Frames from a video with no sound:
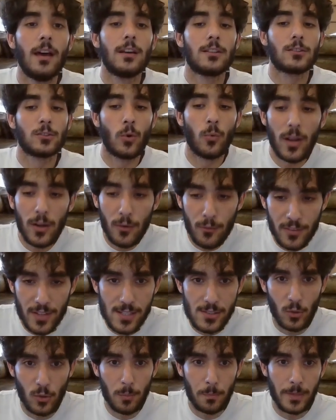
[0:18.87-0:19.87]
So one of
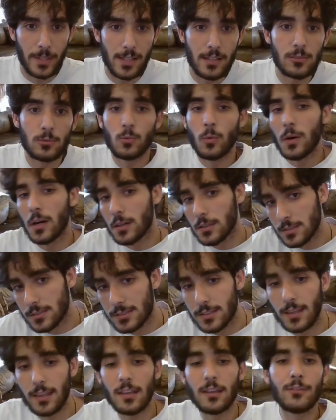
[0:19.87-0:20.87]
these openings
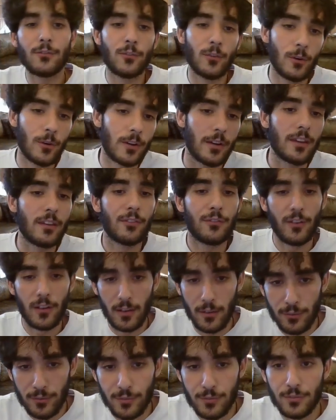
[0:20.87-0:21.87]
was e4,
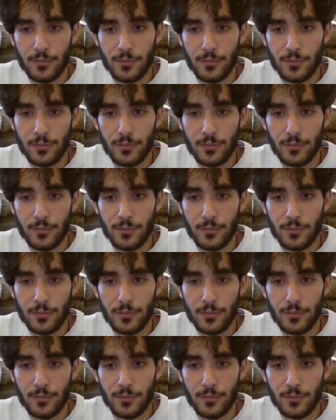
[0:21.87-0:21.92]
e5.